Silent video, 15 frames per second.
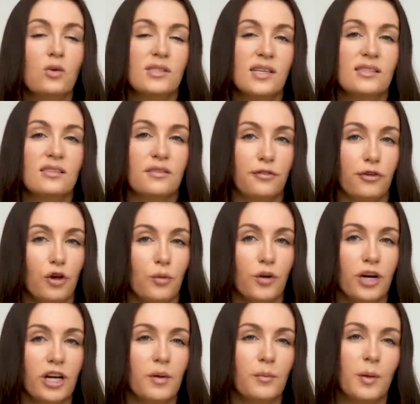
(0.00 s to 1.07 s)
sense of
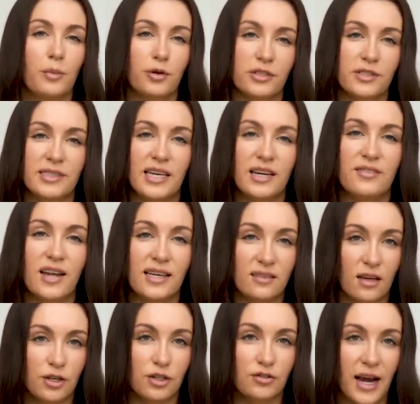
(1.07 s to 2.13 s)
humor can be perceived as
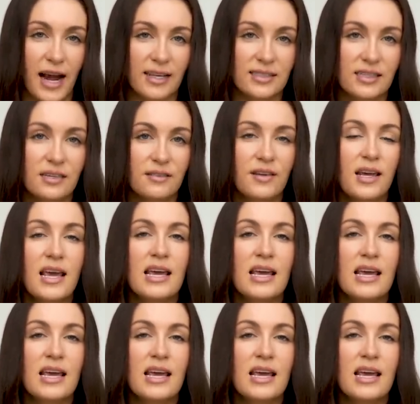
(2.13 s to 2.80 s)
unattractive